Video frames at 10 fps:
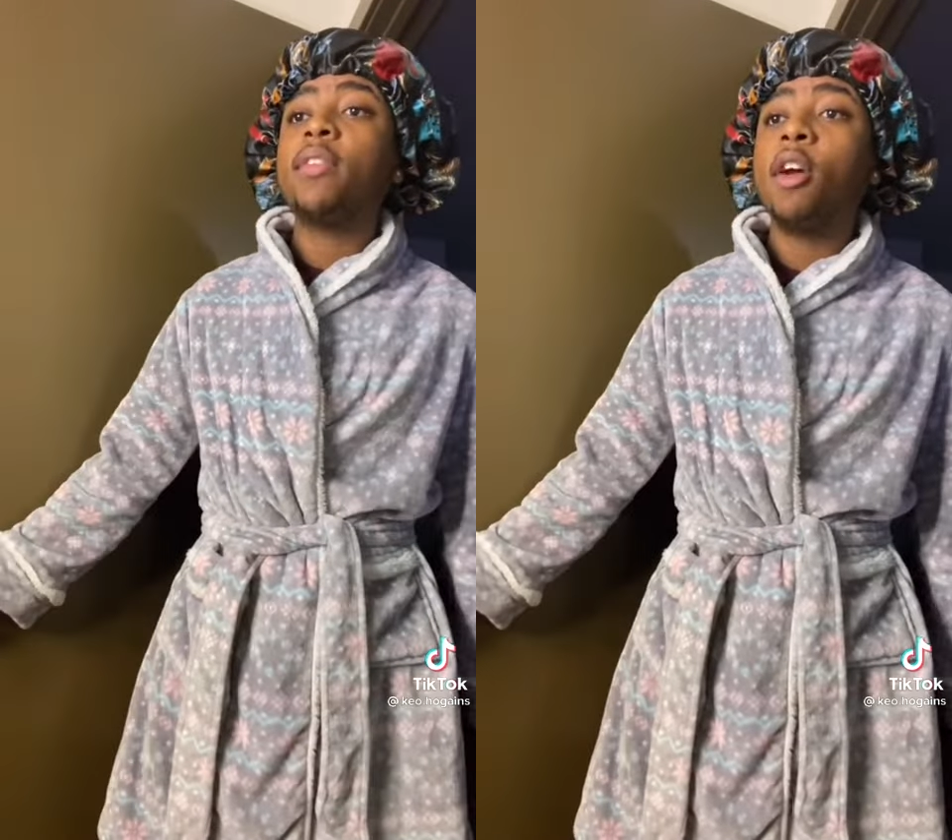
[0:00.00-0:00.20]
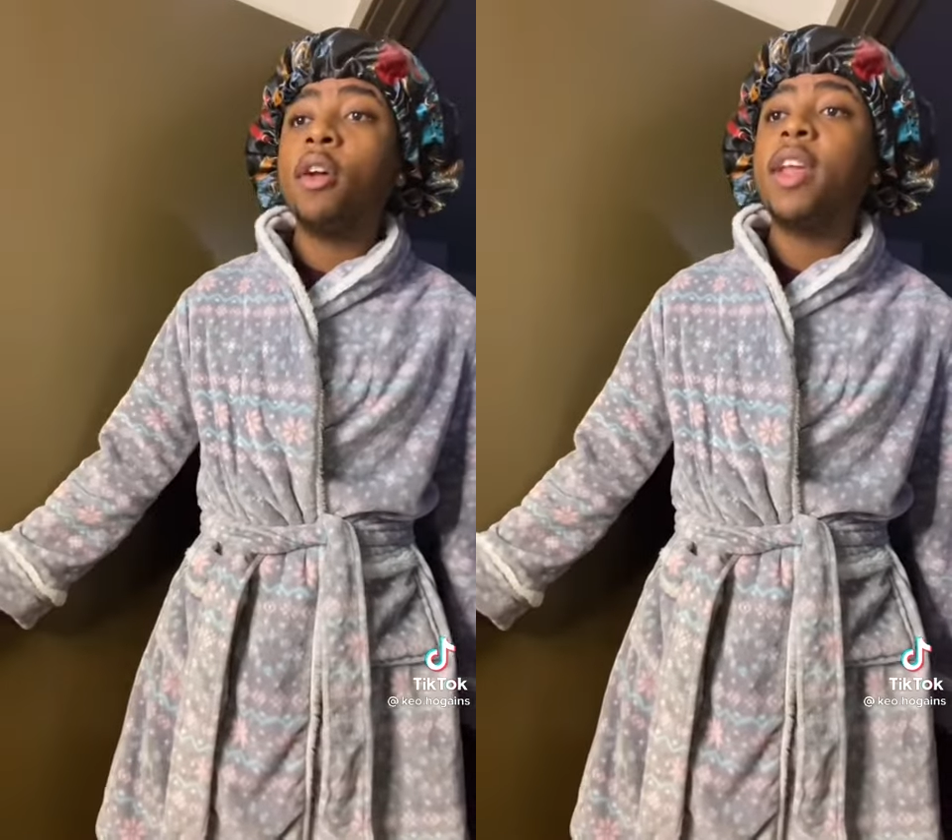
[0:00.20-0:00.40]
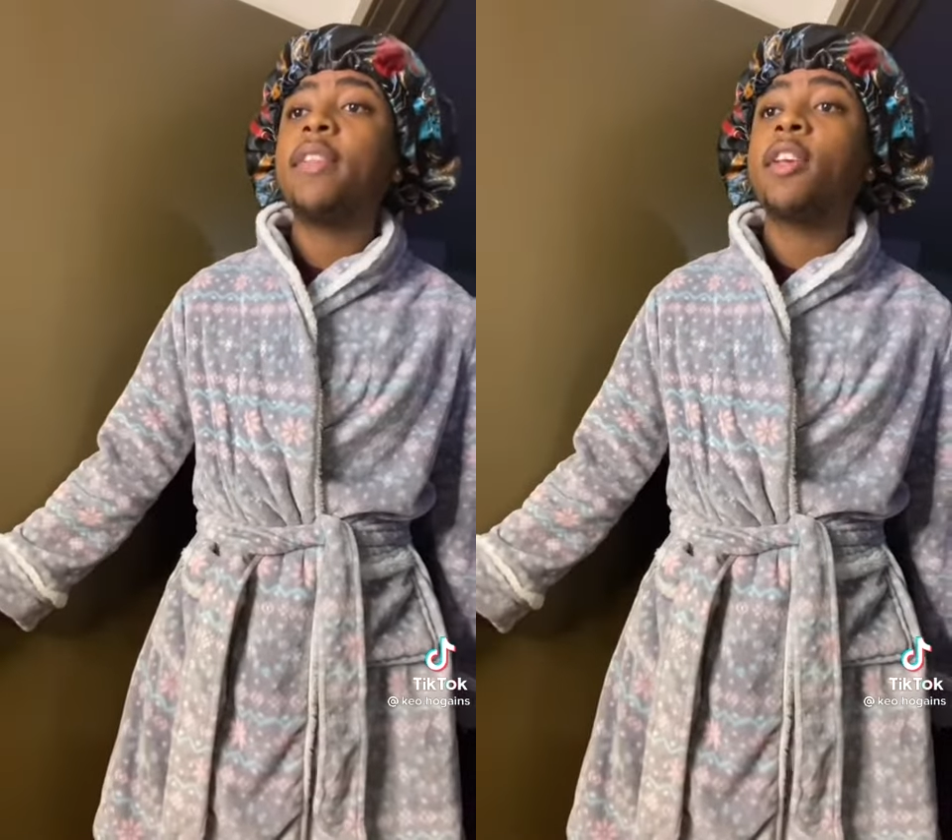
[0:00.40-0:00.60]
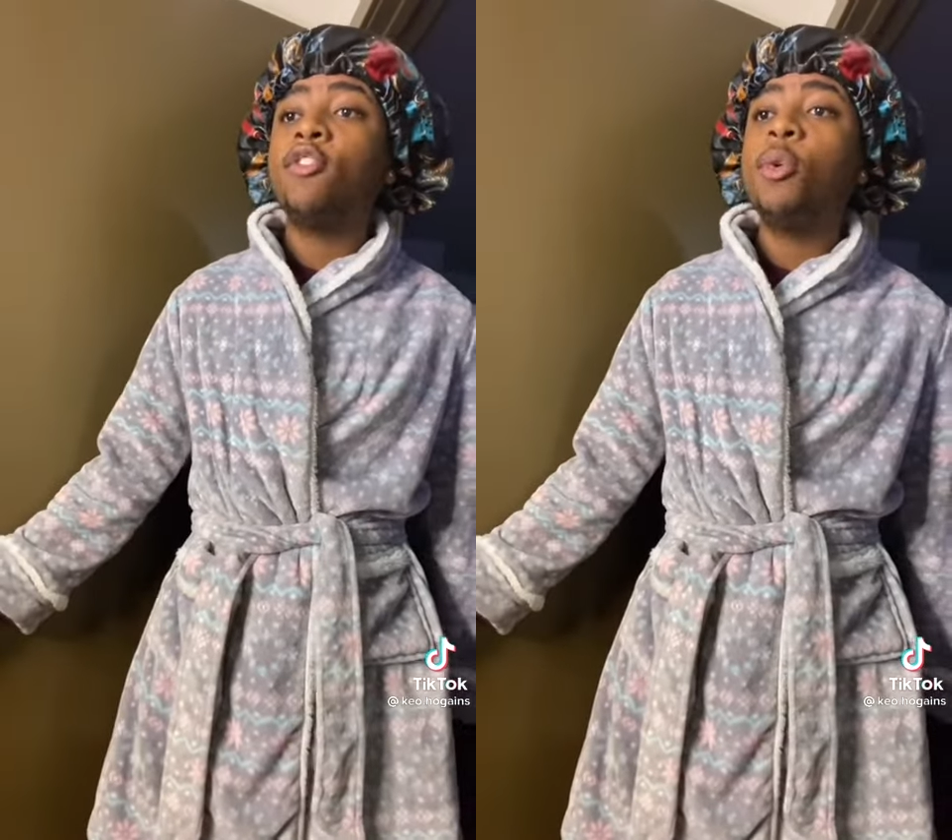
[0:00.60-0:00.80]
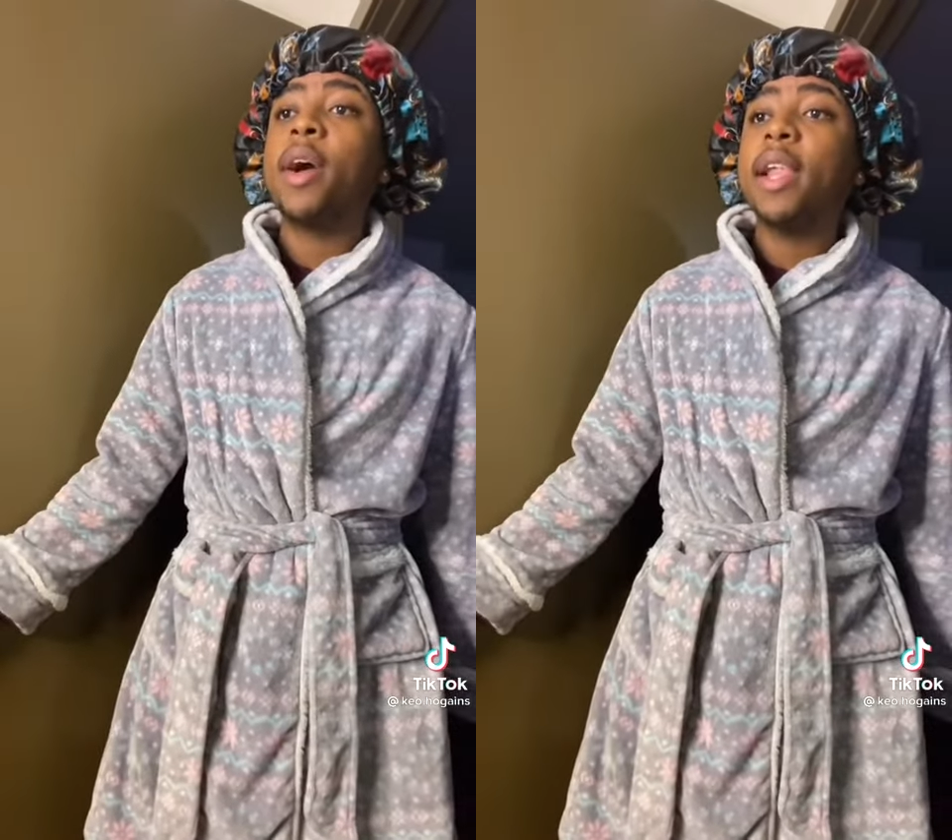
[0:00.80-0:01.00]
her desk because
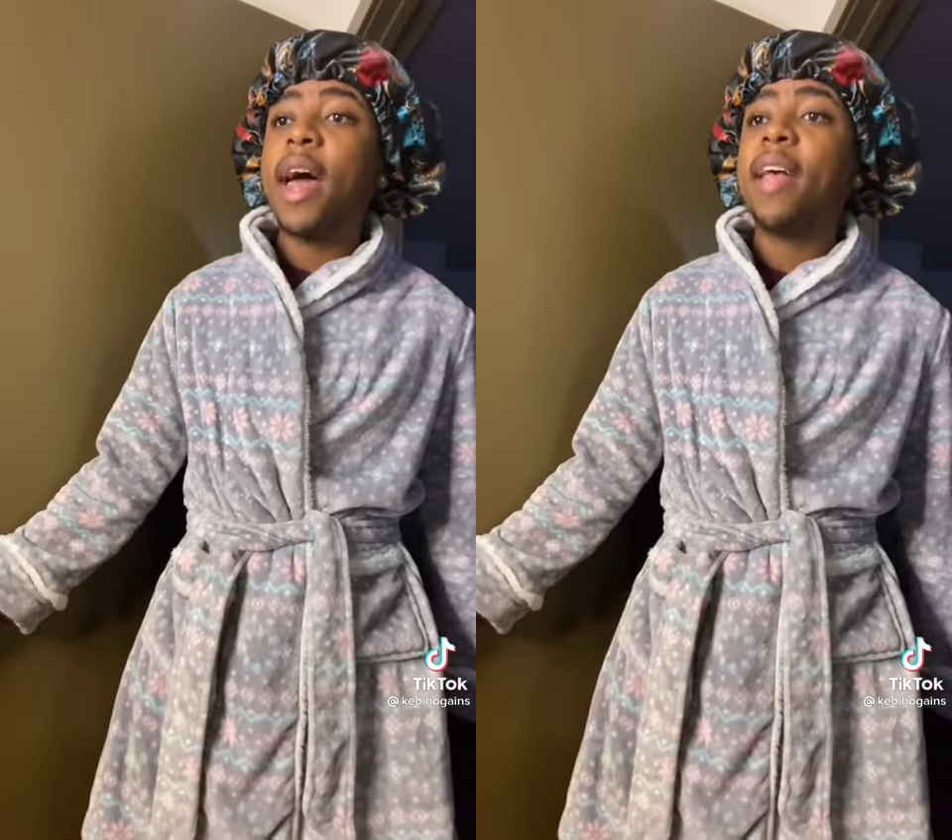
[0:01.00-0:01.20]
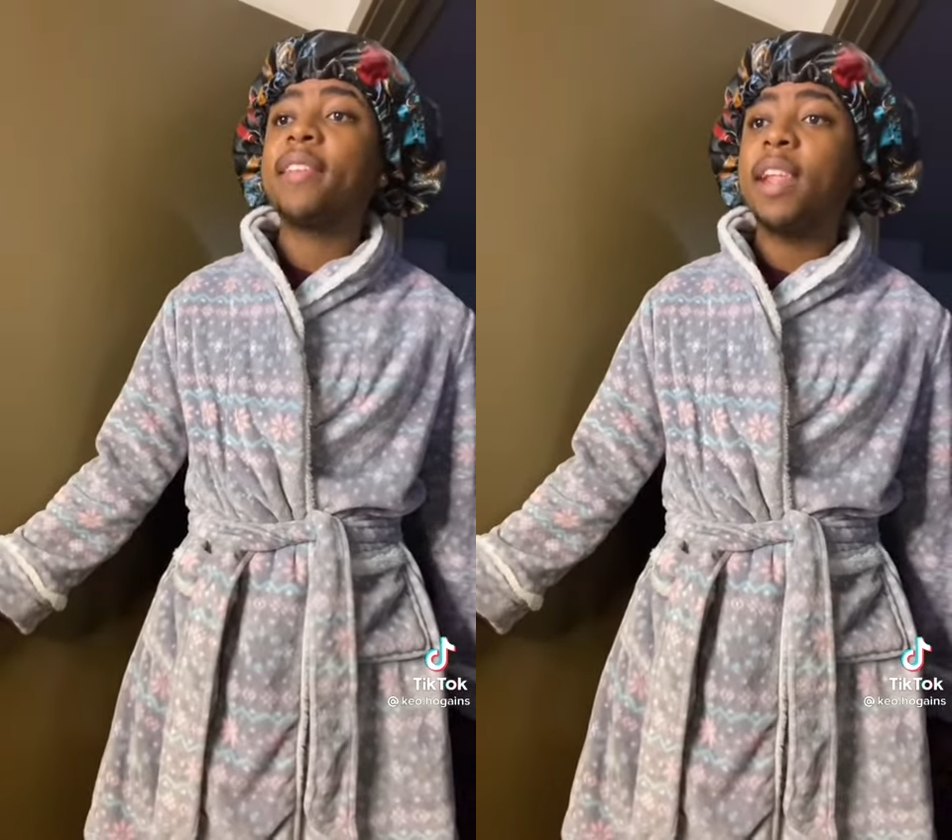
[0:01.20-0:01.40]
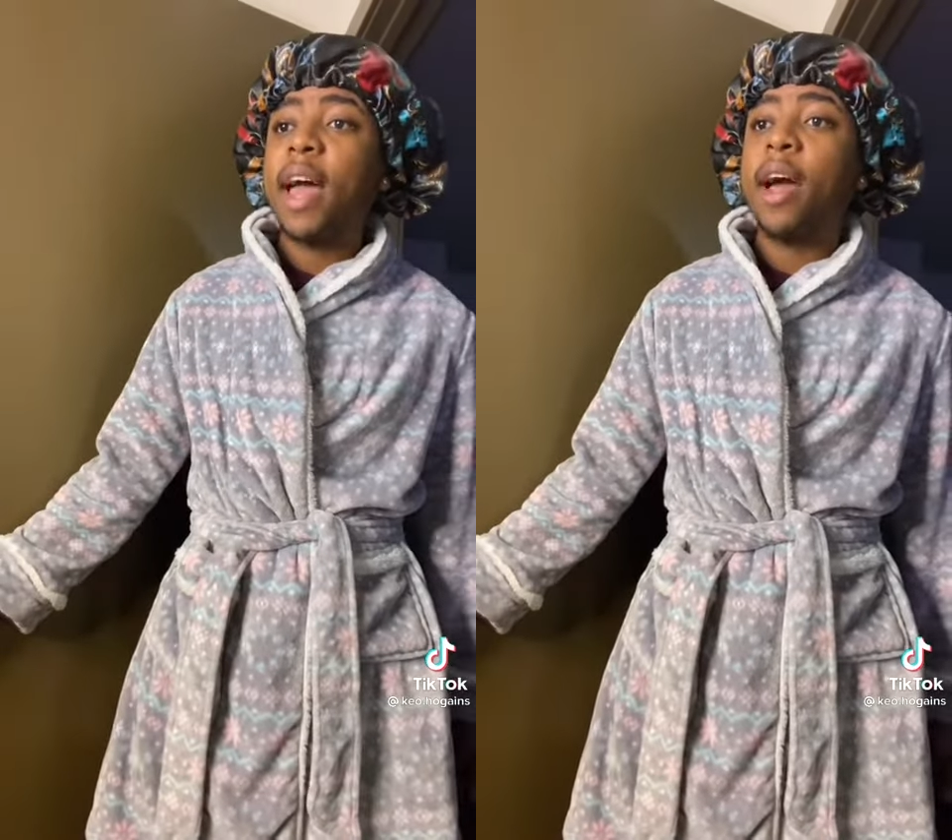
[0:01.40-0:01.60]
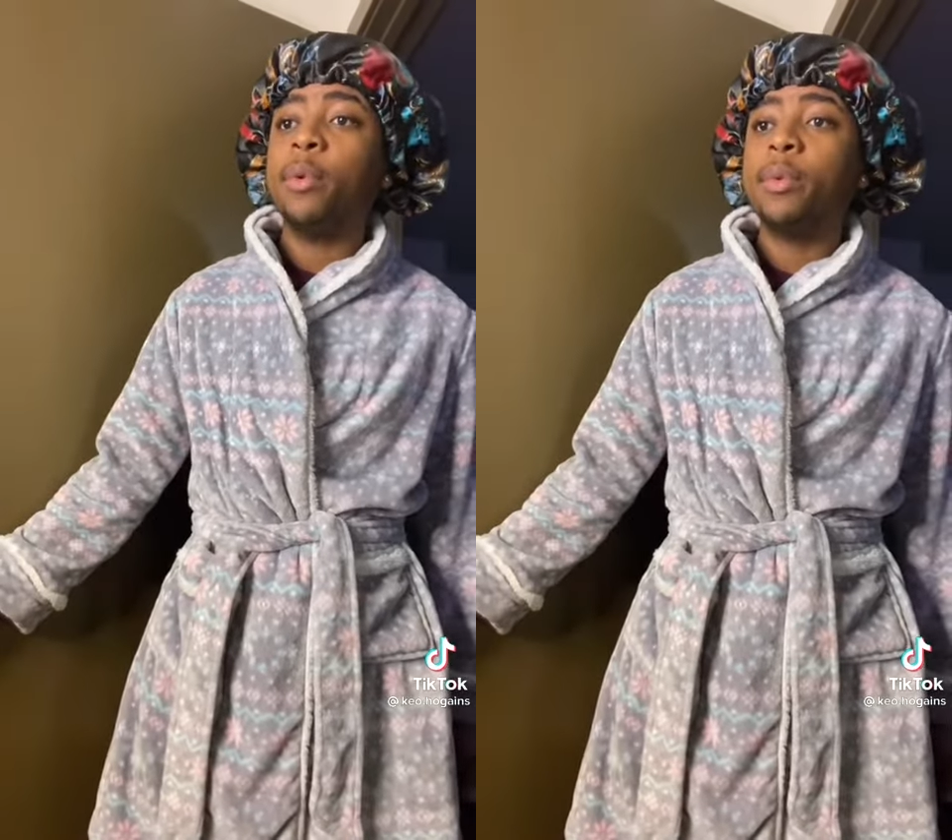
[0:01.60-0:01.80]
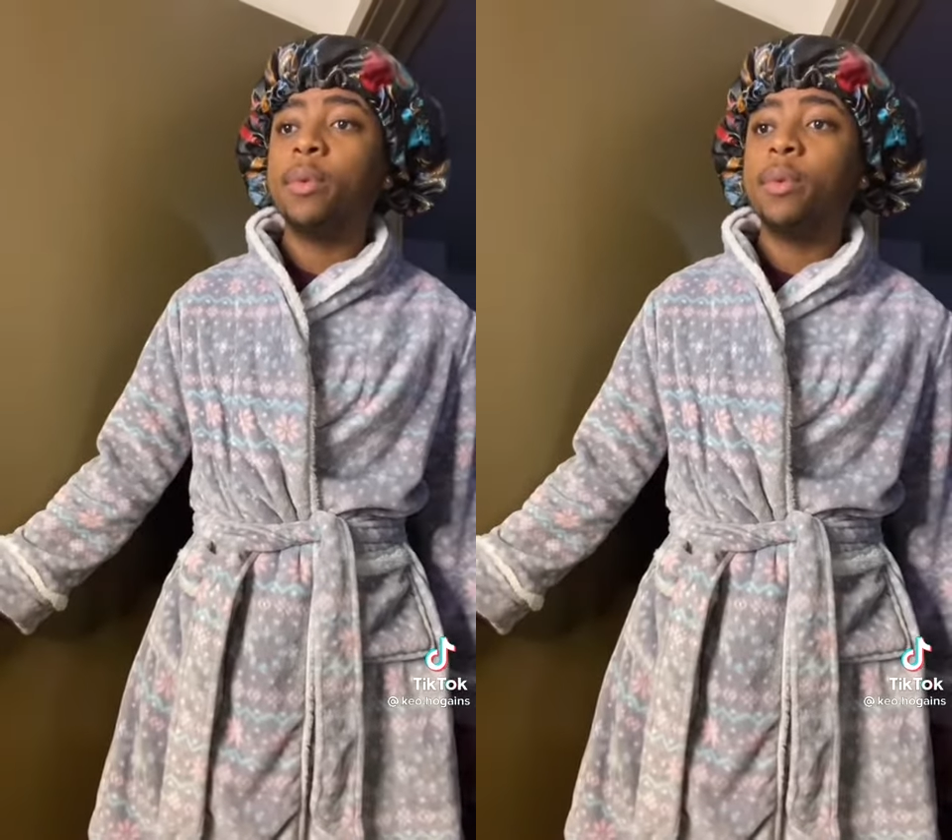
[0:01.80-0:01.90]
you a class clown.